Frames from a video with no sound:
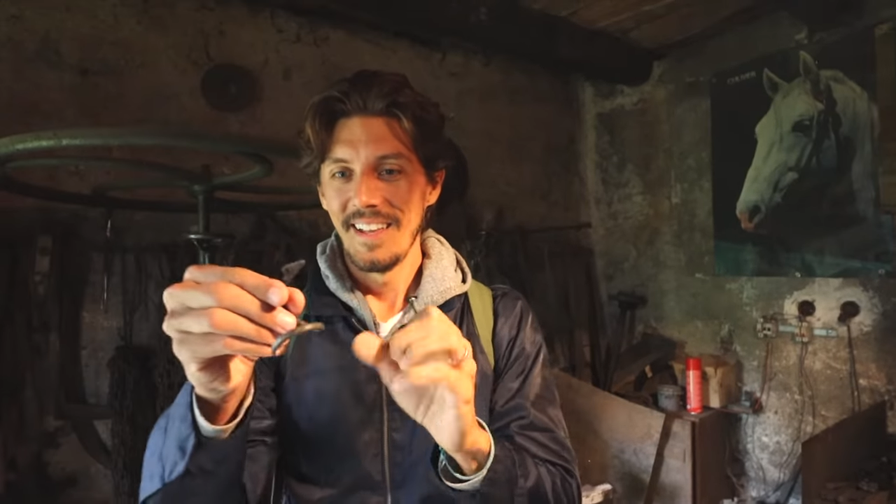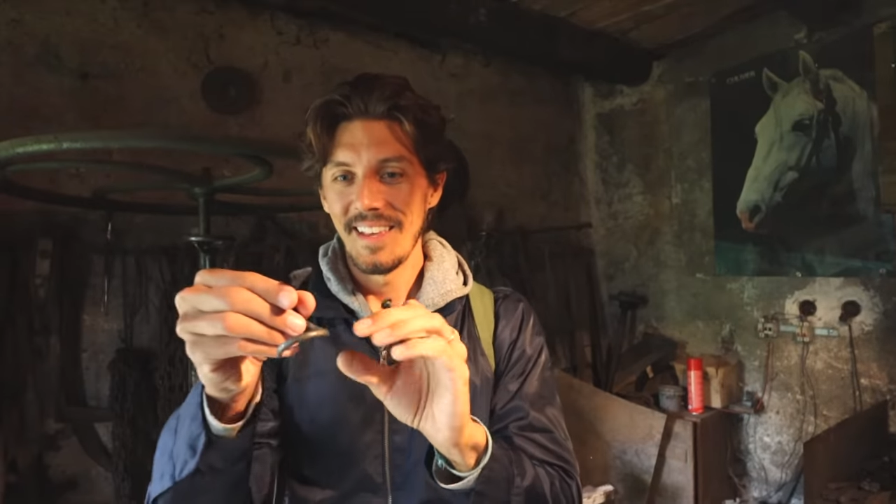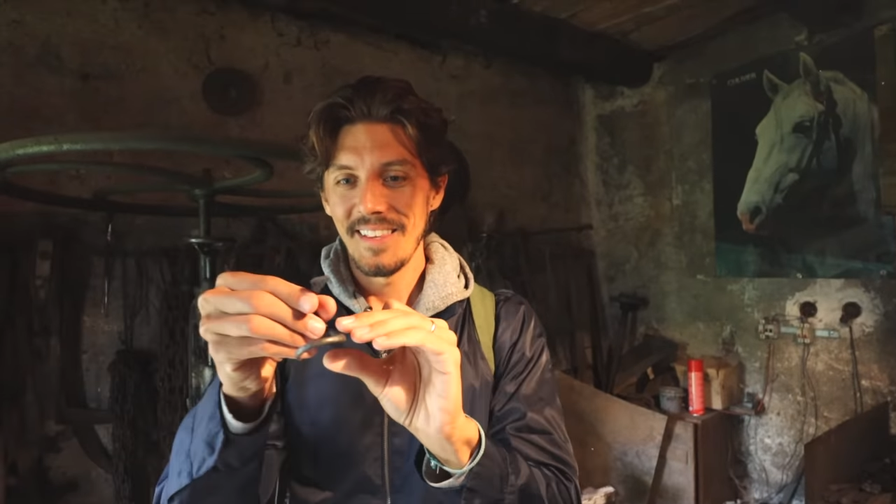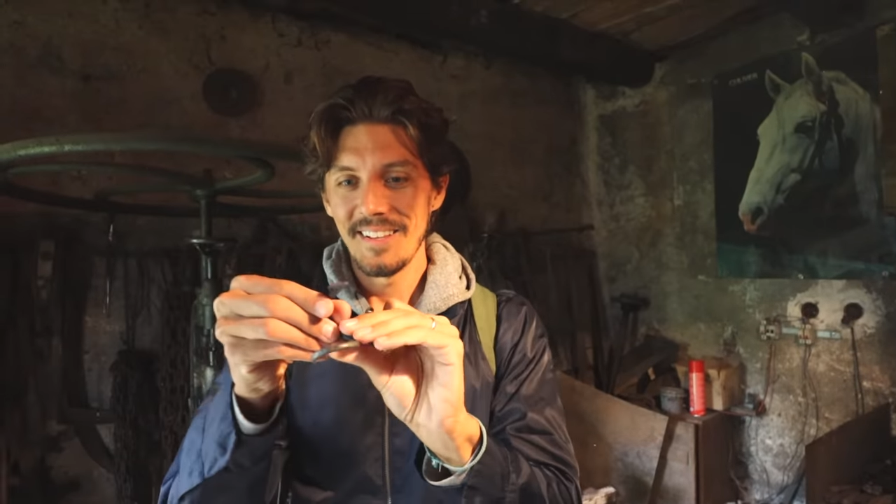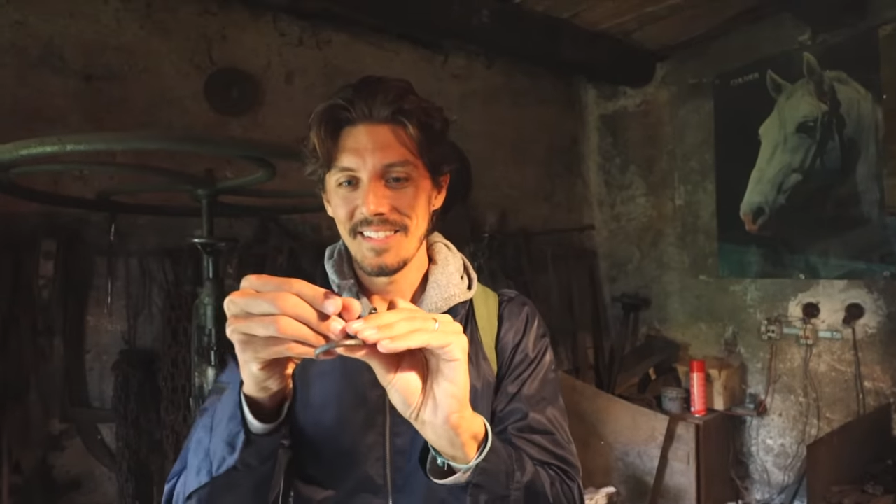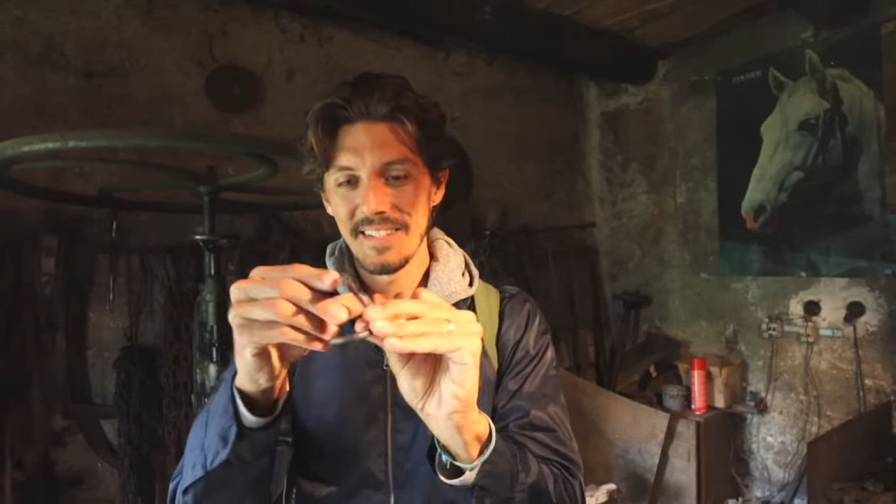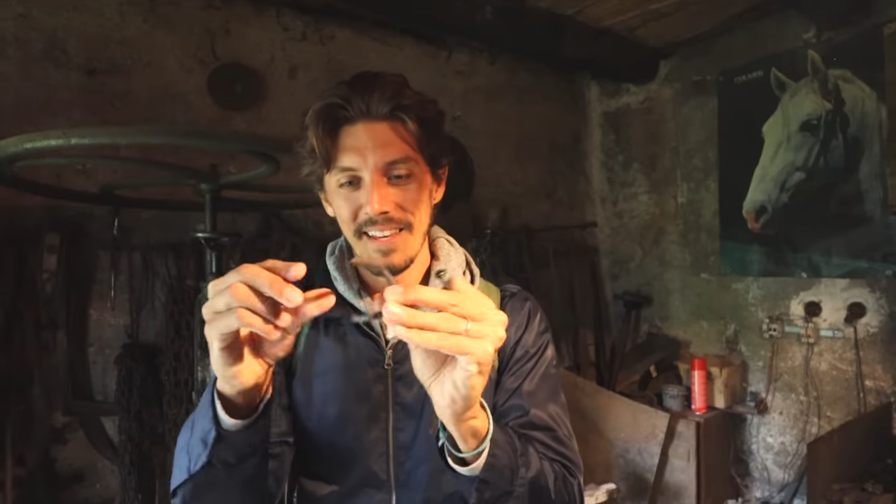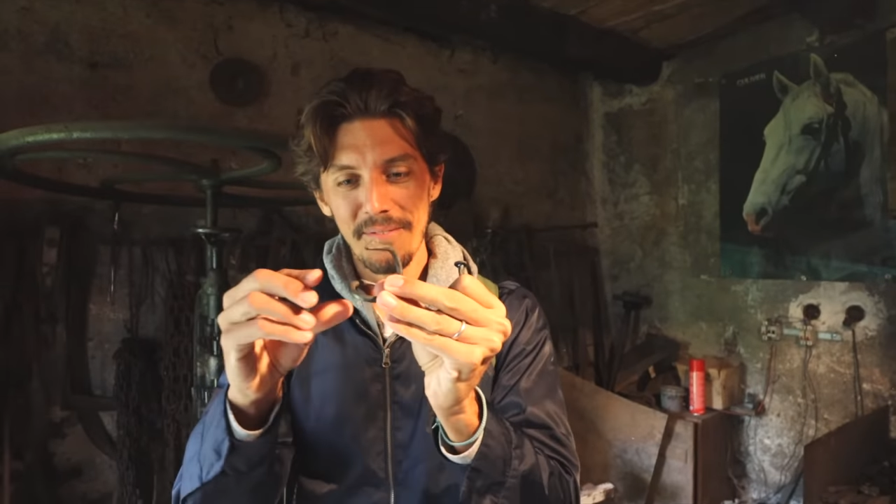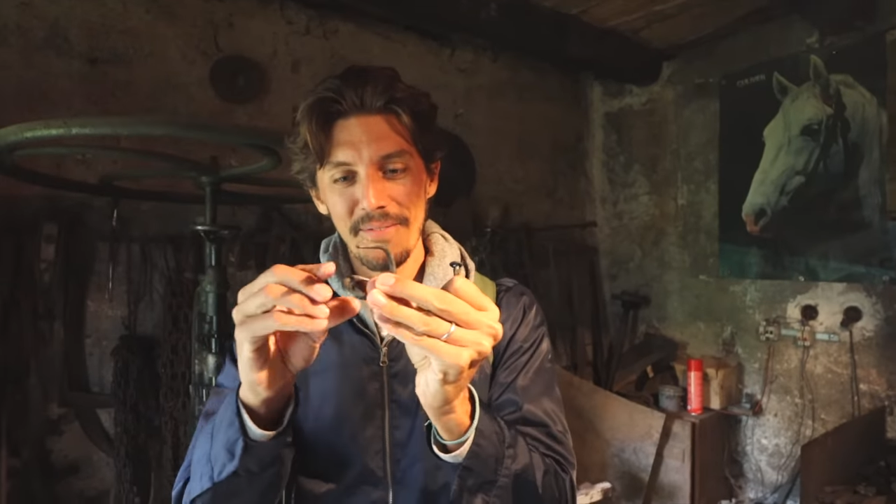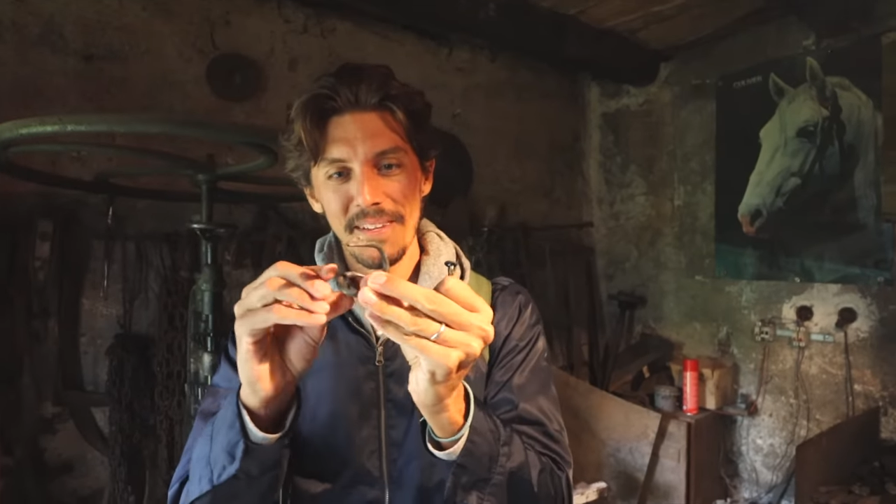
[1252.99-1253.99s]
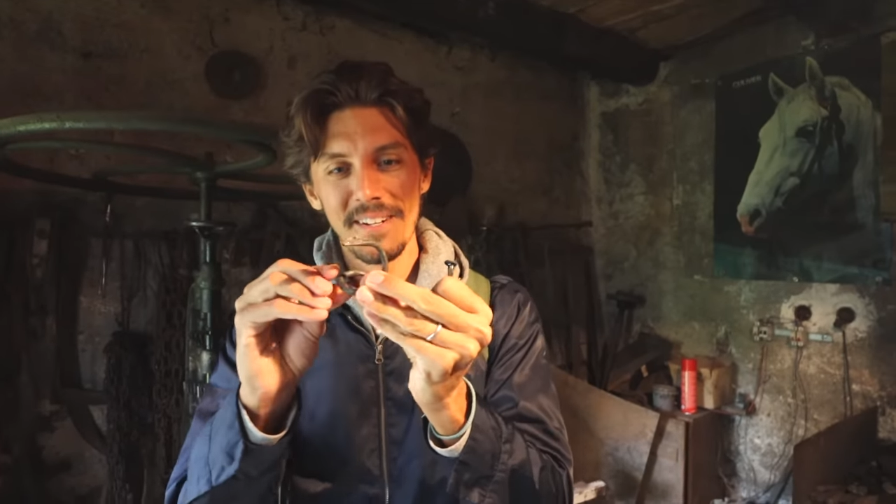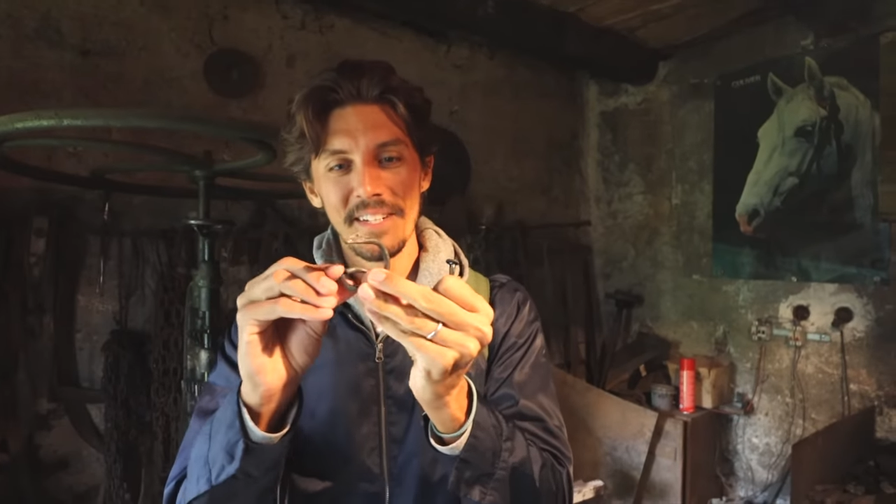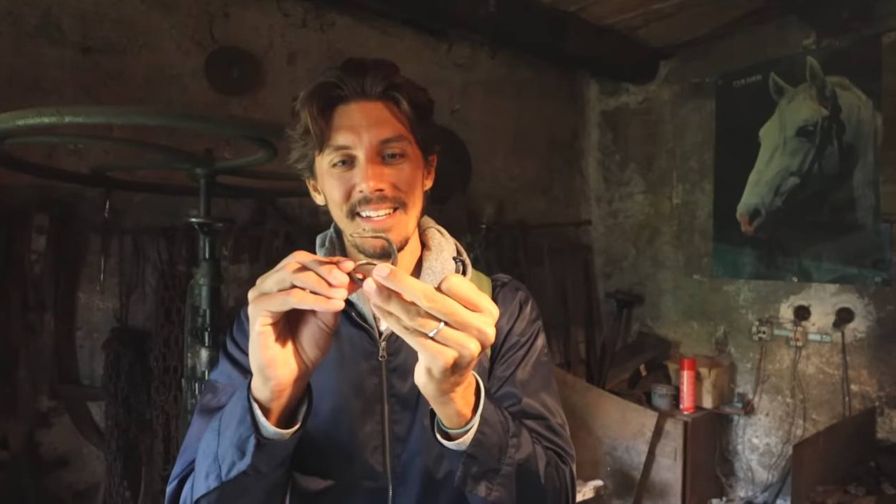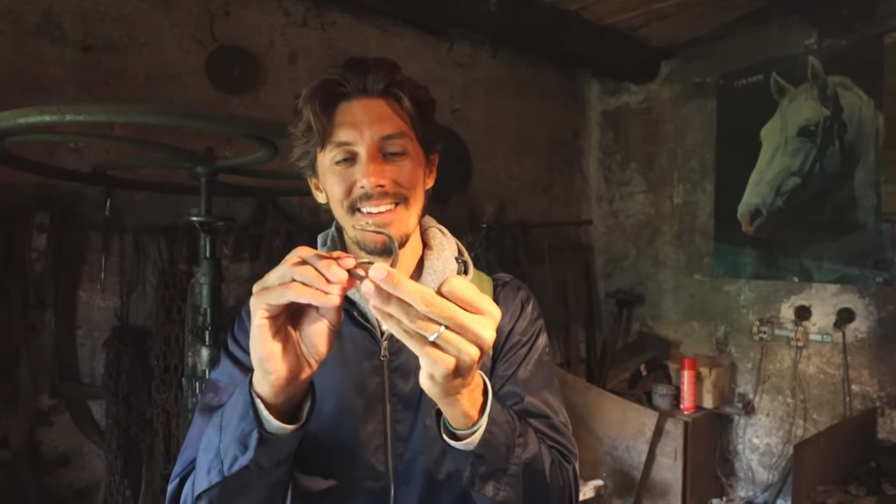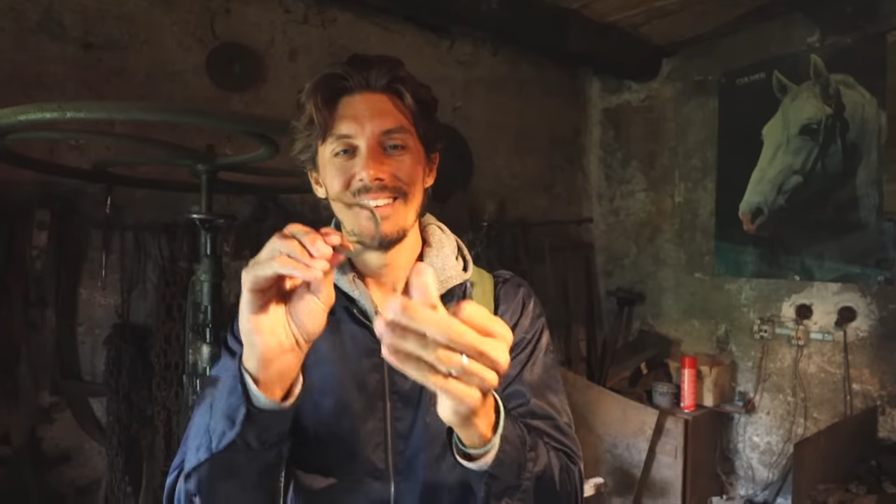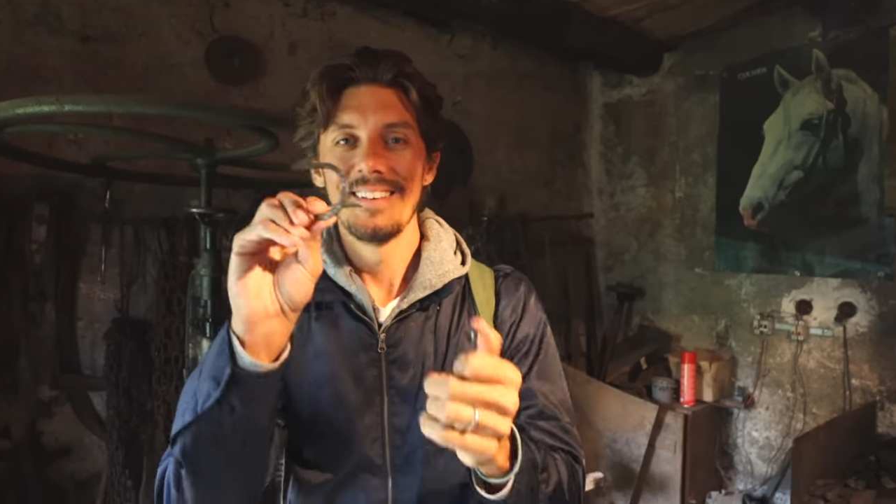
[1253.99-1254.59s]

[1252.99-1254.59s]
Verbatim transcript: like a little snake figurine.